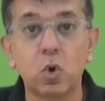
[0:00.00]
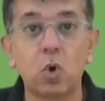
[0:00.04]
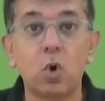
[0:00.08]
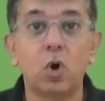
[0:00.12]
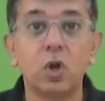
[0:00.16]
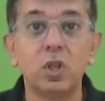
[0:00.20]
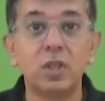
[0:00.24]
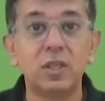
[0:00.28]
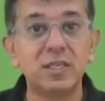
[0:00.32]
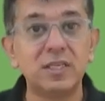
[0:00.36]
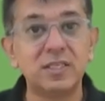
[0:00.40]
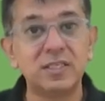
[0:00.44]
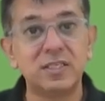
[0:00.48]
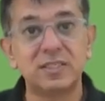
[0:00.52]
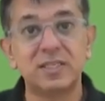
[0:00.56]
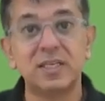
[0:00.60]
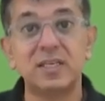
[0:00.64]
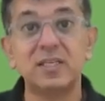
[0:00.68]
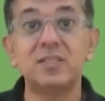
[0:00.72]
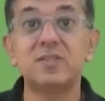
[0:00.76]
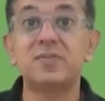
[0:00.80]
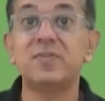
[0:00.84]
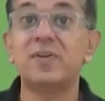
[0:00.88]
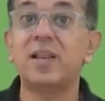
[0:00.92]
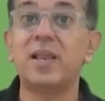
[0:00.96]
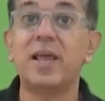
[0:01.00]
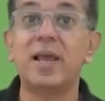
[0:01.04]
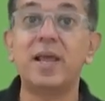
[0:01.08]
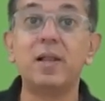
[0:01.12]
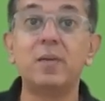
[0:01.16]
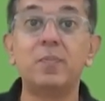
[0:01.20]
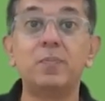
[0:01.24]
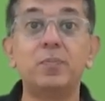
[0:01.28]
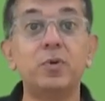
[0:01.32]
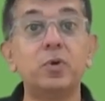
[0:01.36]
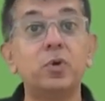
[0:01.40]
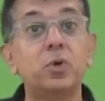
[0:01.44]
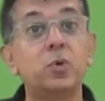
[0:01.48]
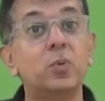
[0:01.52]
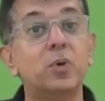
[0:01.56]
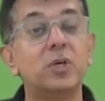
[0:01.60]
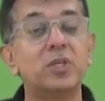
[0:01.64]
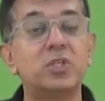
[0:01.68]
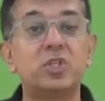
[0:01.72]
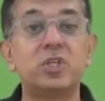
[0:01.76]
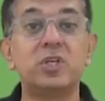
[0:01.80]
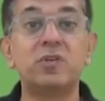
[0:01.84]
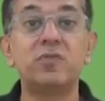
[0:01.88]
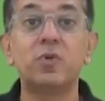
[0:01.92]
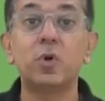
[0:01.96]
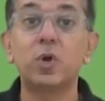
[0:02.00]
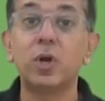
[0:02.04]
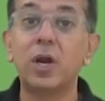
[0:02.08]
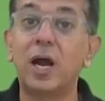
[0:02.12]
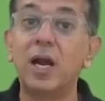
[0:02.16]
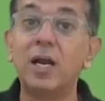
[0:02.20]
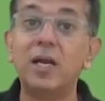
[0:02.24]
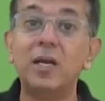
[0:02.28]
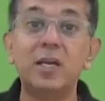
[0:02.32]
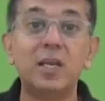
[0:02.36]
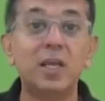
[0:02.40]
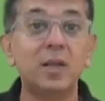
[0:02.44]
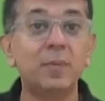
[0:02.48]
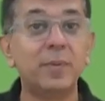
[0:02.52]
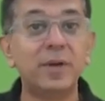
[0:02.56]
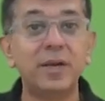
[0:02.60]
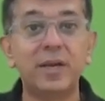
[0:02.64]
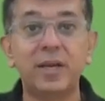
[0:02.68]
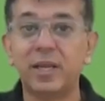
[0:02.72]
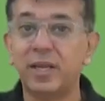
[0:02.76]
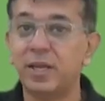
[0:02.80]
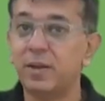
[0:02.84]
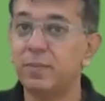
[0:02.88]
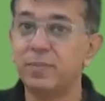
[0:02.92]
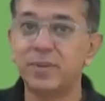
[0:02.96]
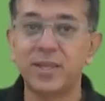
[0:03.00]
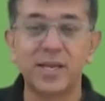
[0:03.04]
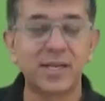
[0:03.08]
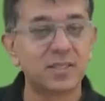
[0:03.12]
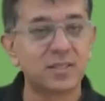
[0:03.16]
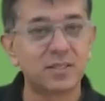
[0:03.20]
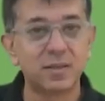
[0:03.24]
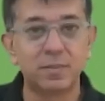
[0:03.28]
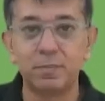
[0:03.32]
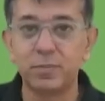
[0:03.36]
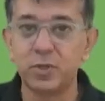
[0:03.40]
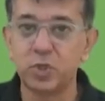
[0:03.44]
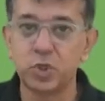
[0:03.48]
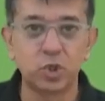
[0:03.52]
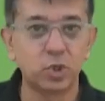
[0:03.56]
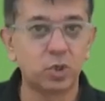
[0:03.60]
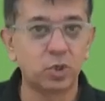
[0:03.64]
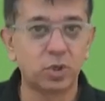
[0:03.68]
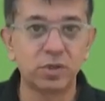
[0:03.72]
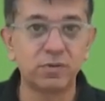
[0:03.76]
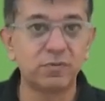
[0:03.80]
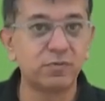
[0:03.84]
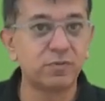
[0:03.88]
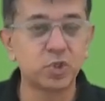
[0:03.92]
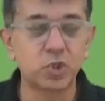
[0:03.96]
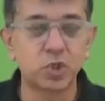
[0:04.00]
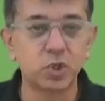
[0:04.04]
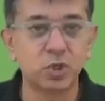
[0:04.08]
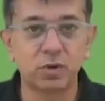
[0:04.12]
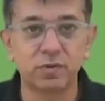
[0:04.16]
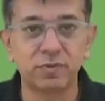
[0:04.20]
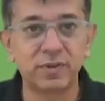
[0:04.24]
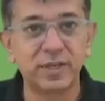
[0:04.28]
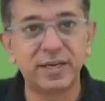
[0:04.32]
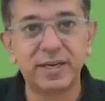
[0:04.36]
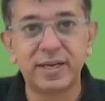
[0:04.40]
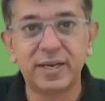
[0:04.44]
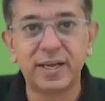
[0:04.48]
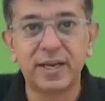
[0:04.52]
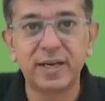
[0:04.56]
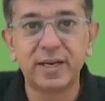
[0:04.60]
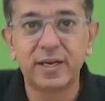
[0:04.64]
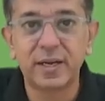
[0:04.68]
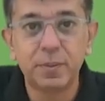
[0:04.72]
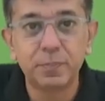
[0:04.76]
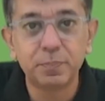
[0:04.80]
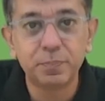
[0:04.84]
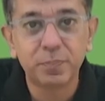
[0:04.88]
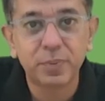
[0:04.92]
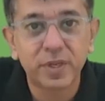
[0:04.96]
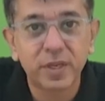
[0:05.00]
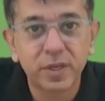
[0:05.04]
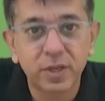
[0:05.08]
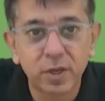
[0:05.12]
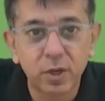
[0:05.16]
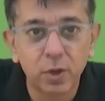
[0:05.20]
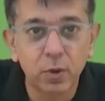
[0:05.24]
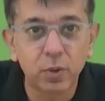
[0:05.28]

All these things will help you to achieve your ultimate aim, that is the mission or the vision of the entire company.